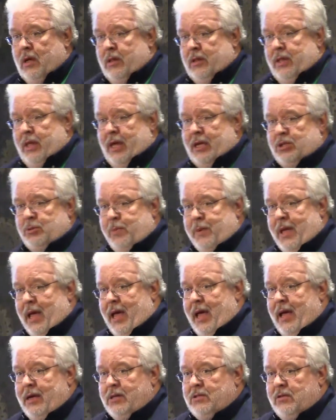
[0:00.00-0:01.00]
The
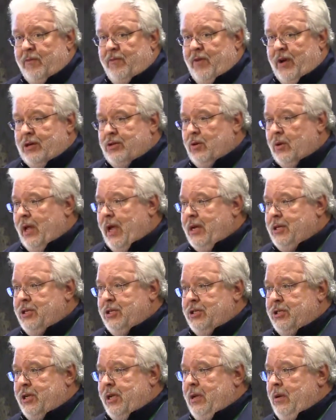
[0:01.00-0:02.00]
SBA is a federal
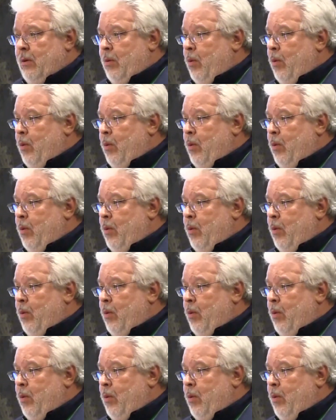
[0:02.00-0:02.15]
agency.